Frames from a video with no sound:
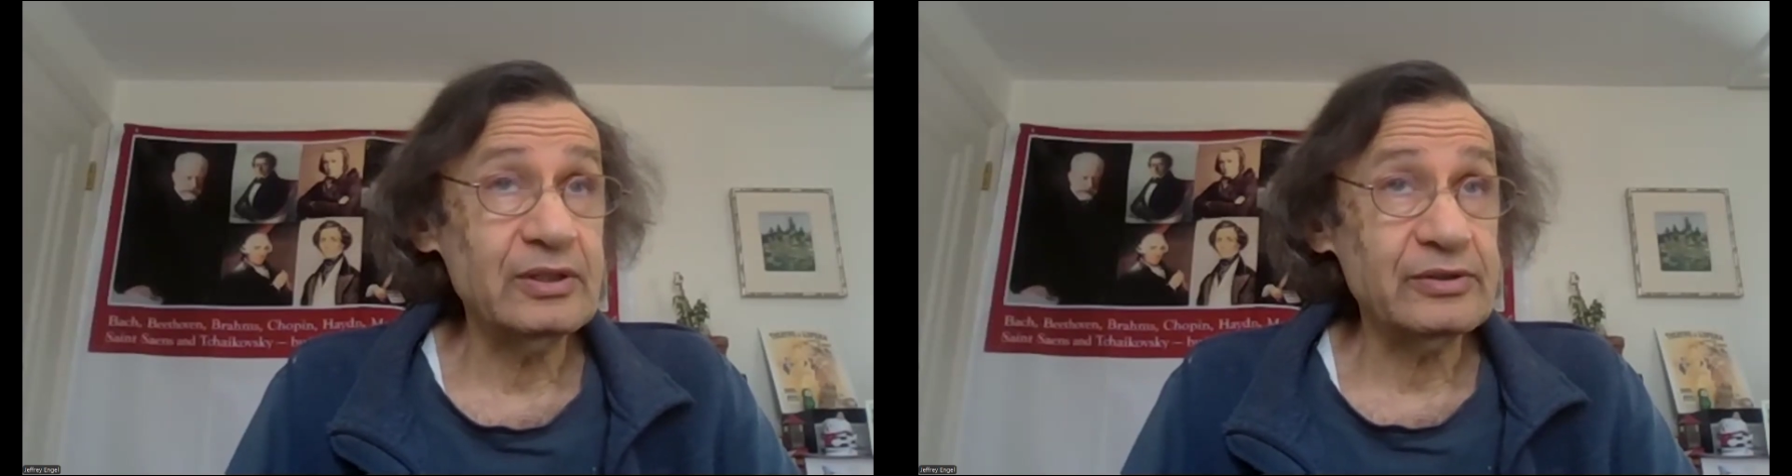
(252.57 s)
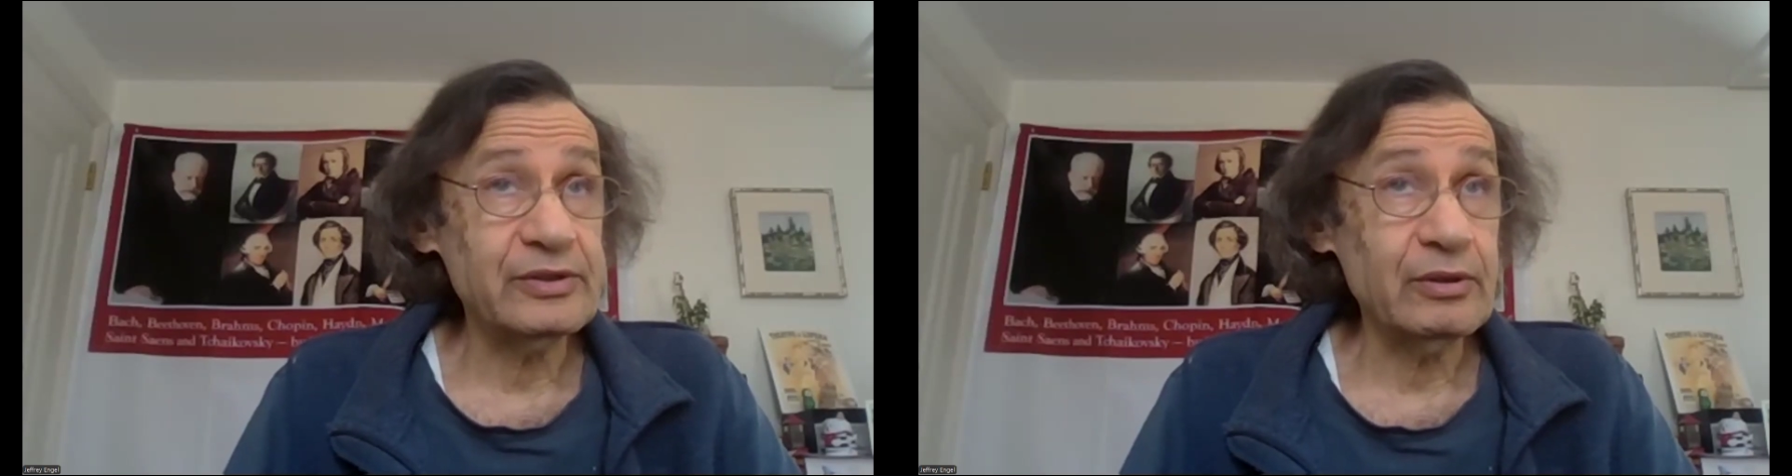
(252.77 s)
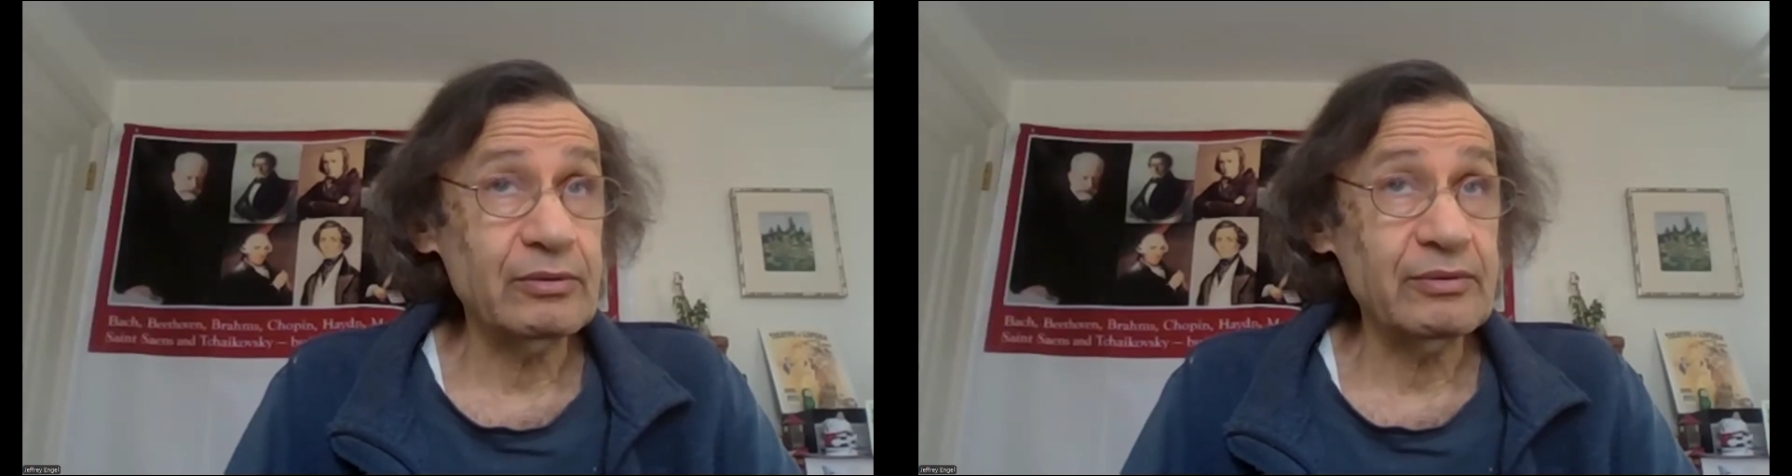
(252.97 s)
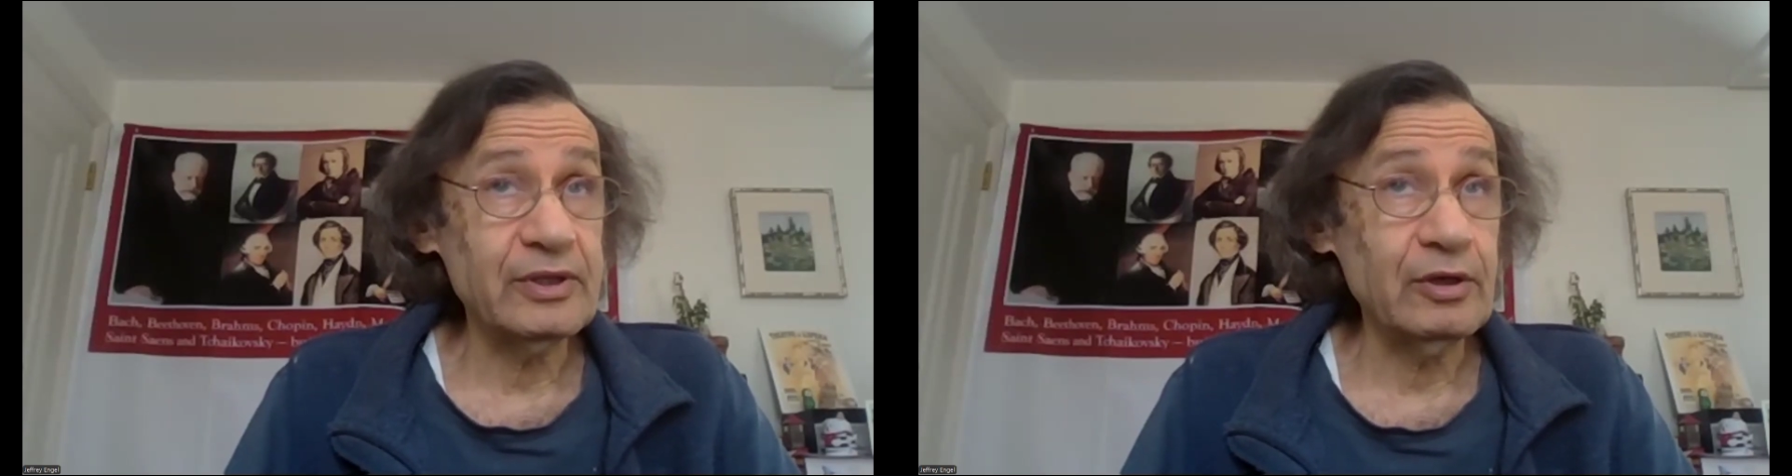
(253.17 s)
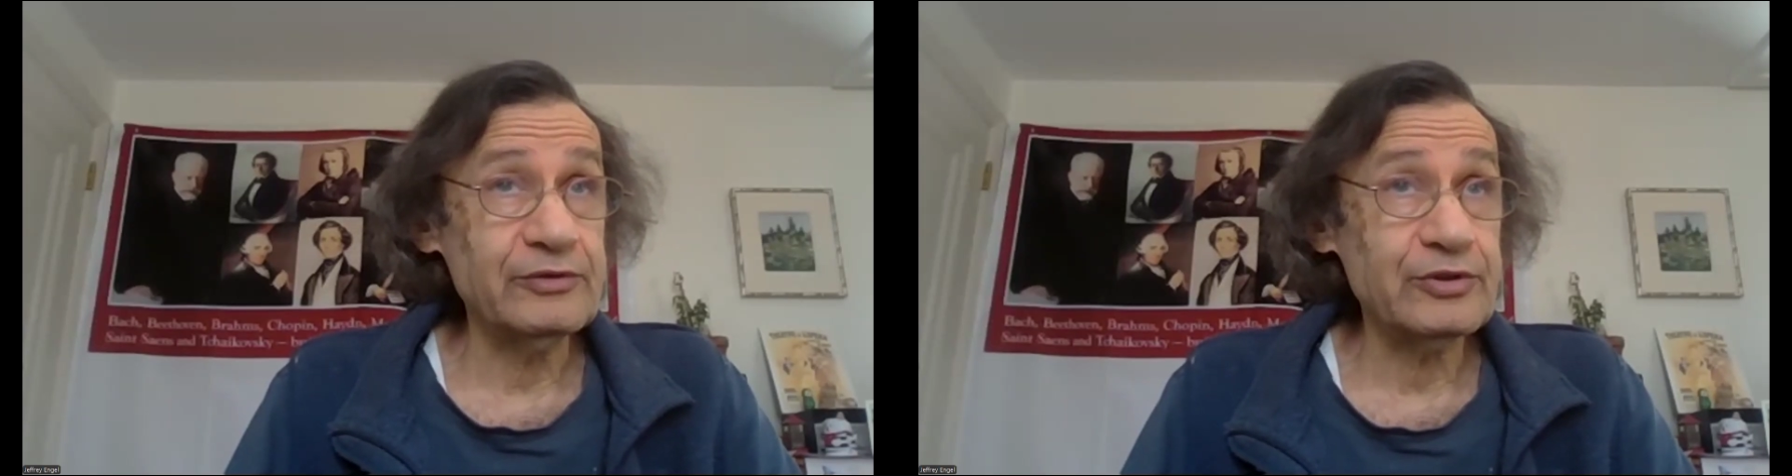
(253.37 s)
so
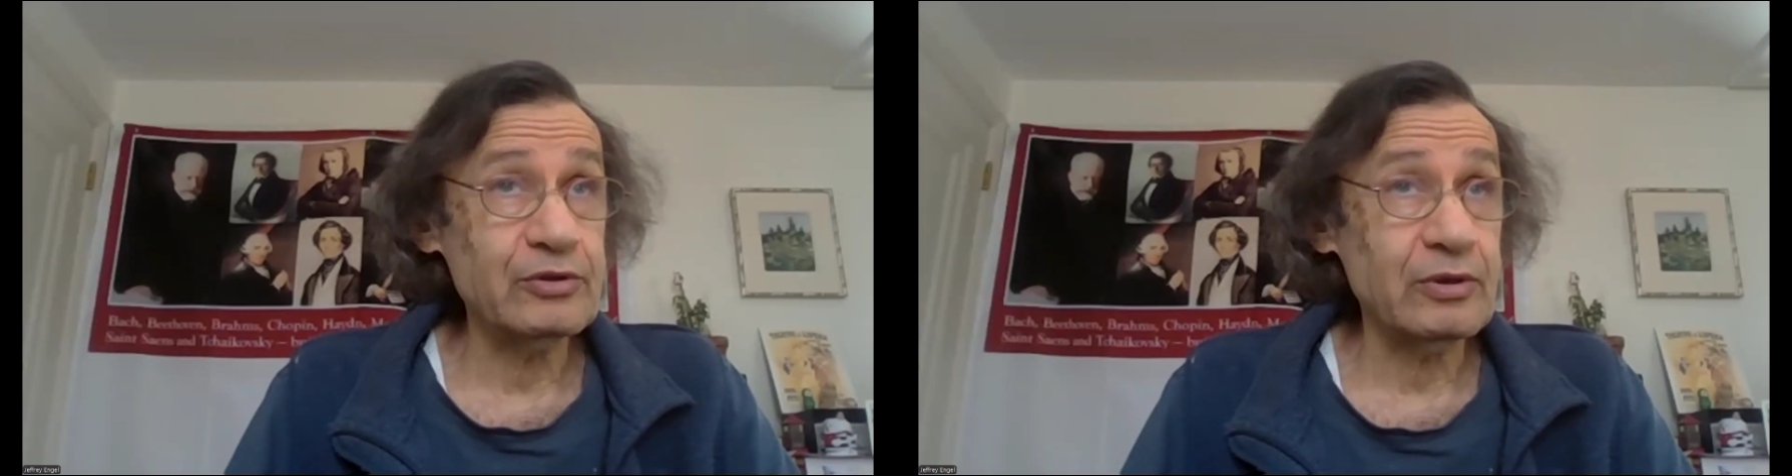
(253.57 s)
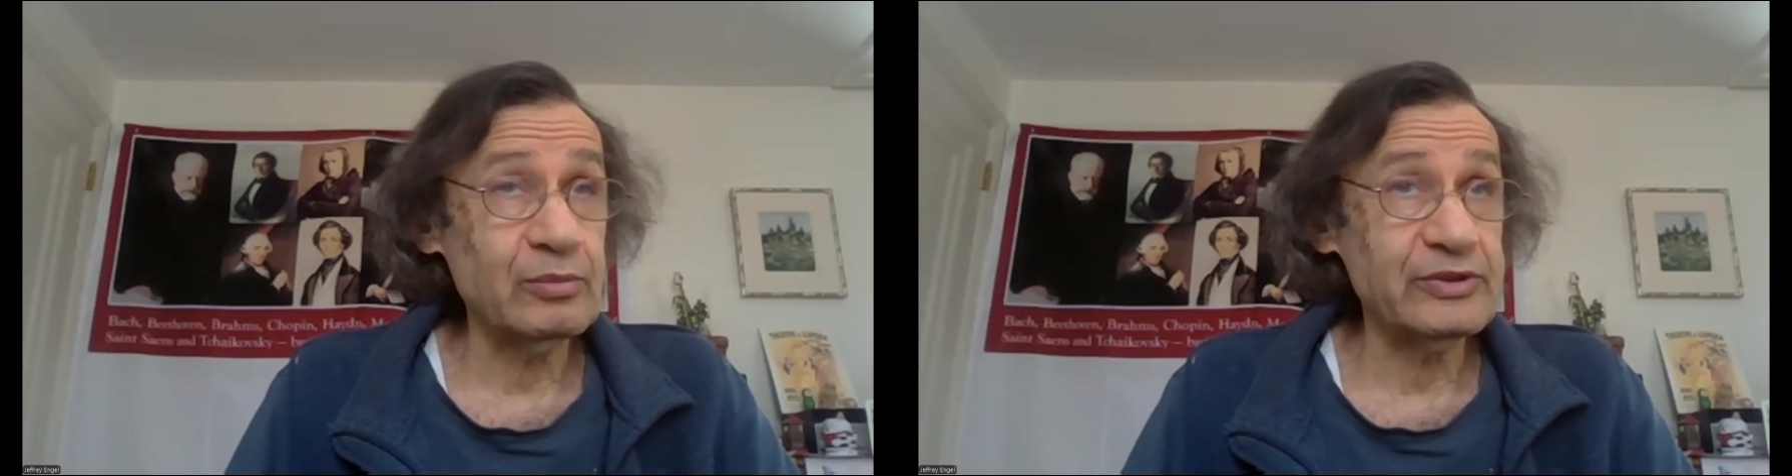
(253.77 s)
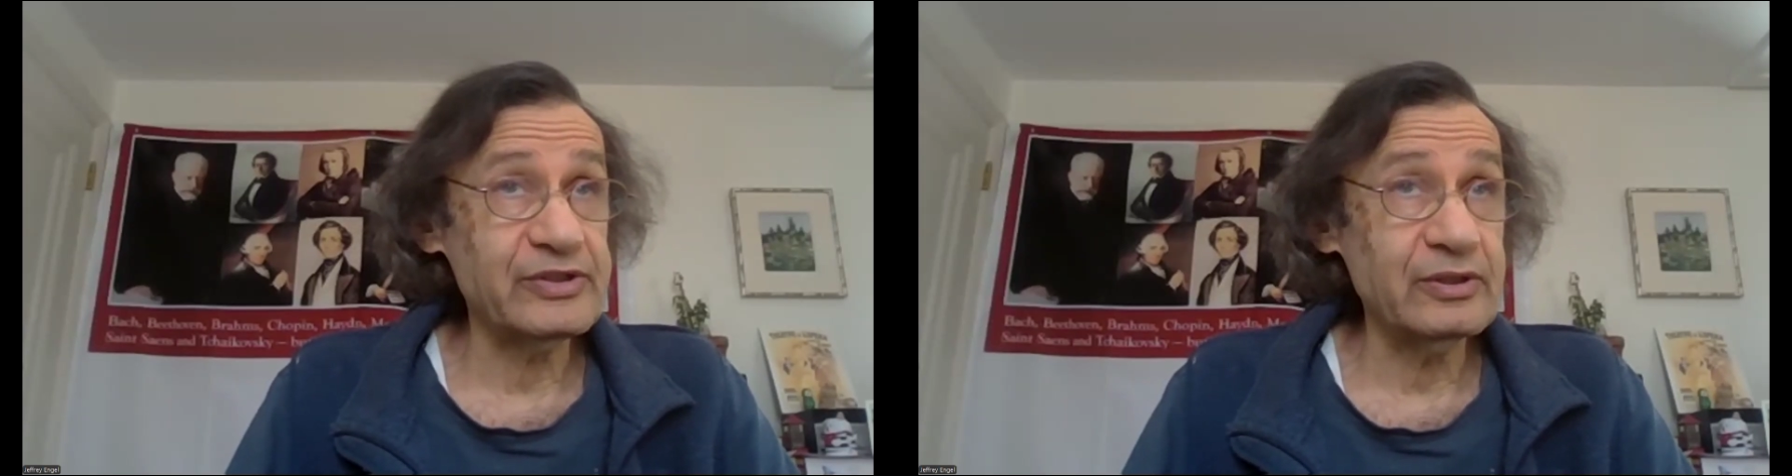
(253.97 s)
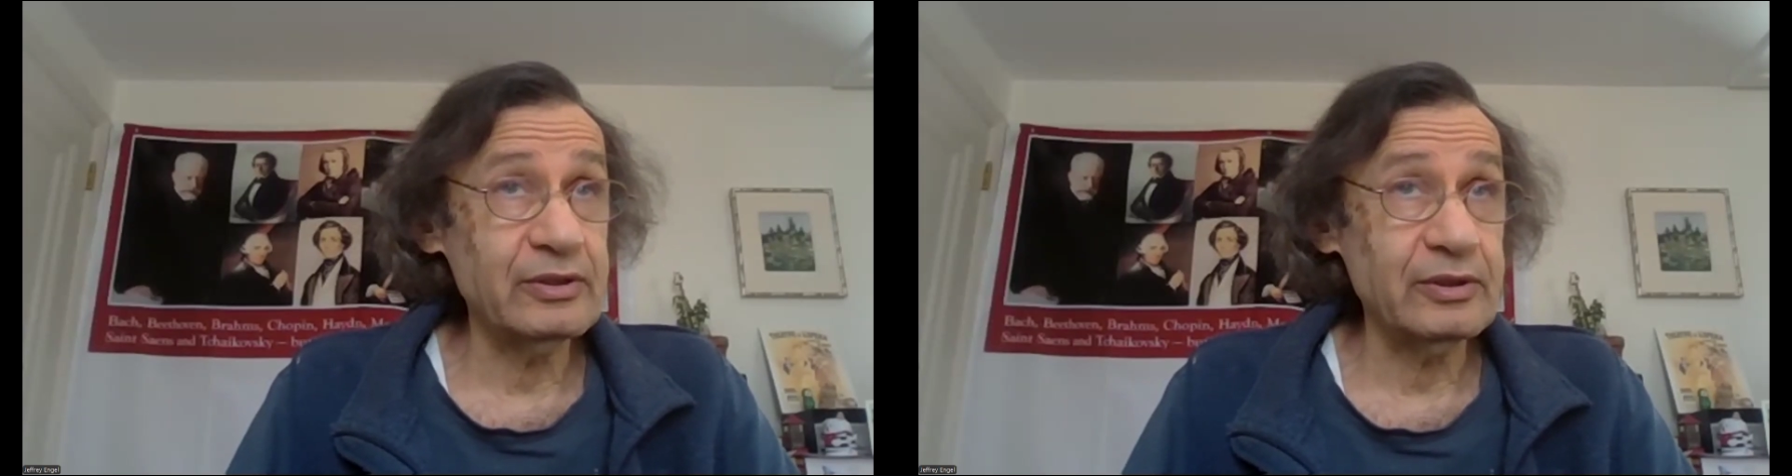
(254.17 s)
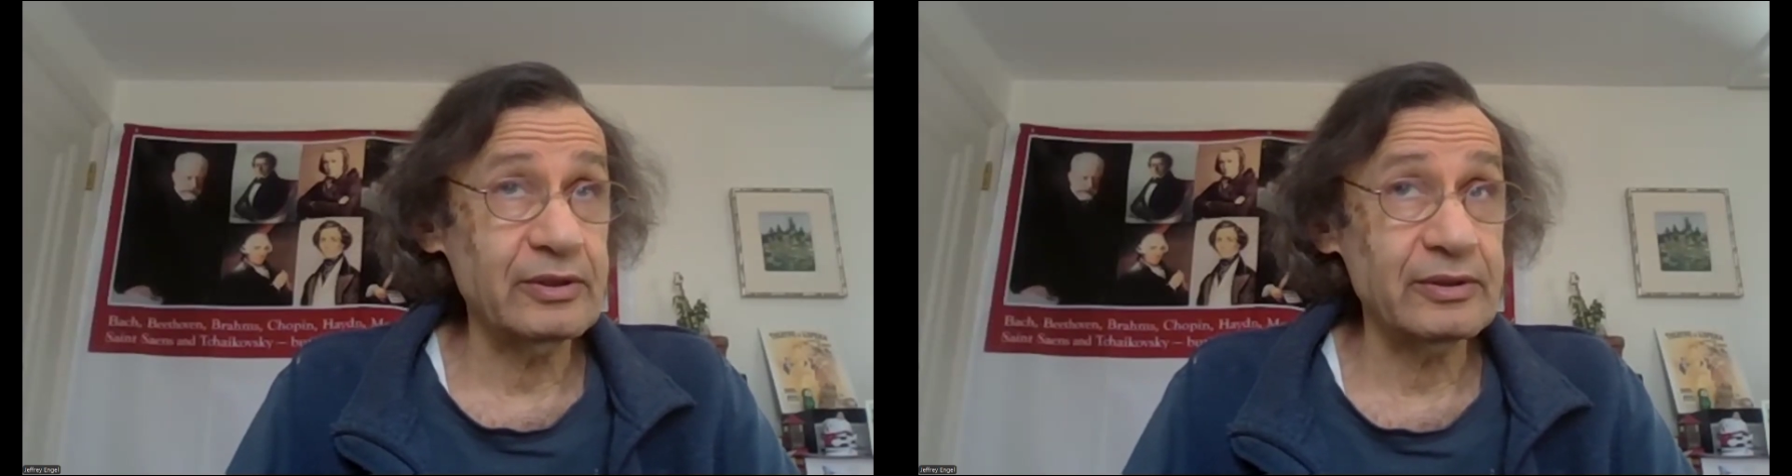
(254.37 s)
the overture wasn't
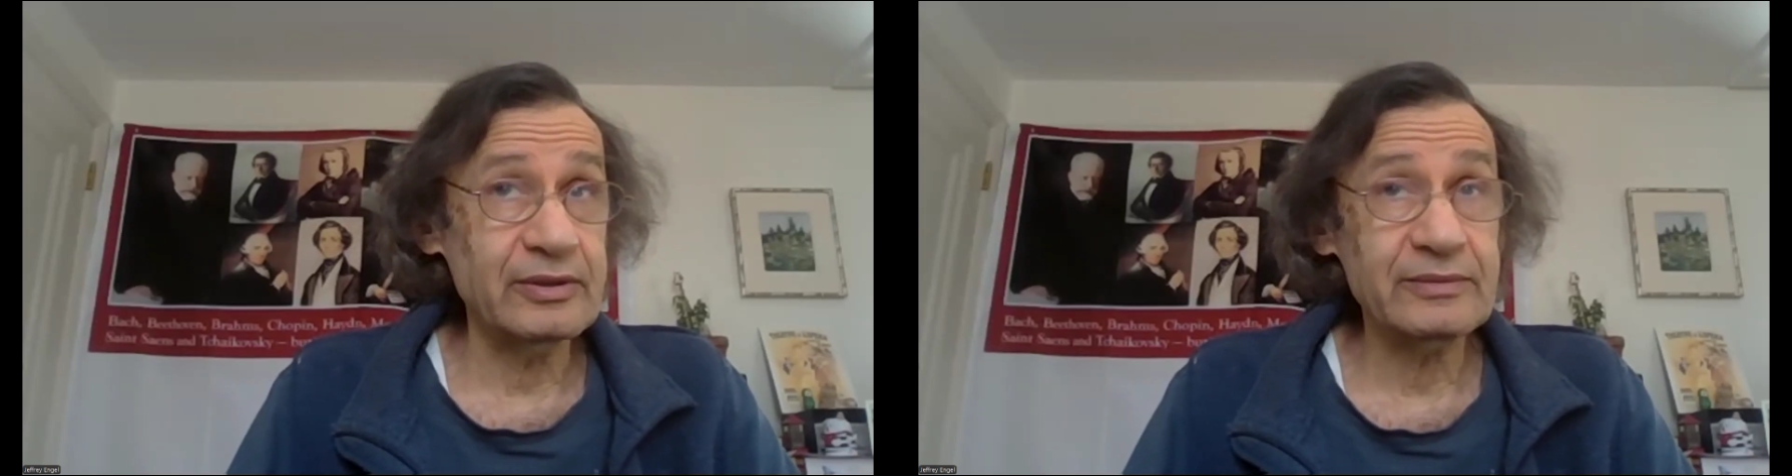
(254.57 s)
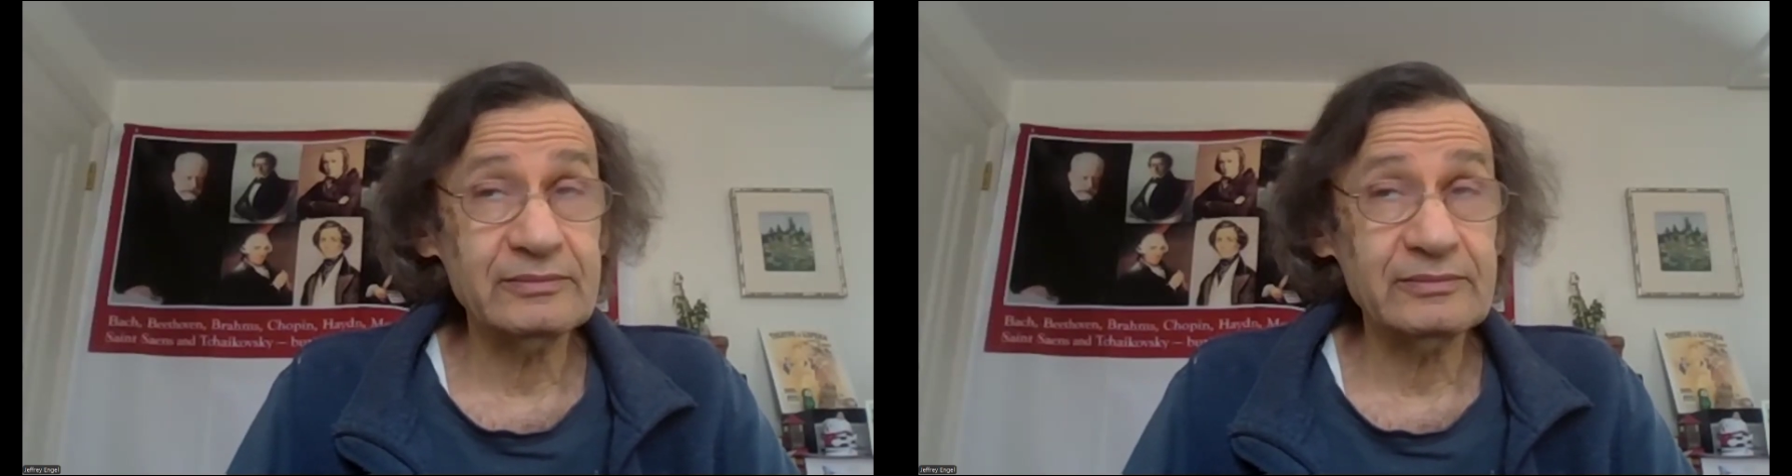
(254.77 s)
heard.